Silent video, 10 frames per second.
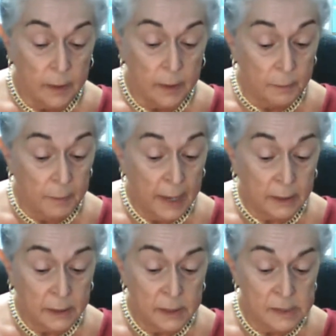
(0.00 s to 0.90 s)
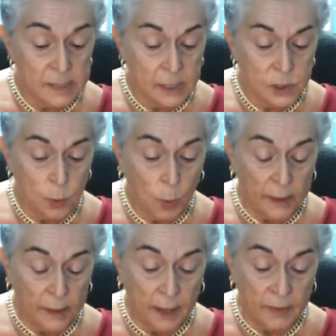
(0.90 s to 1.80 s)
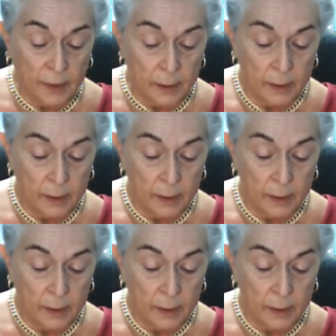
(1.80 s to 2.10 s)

The men said to one another,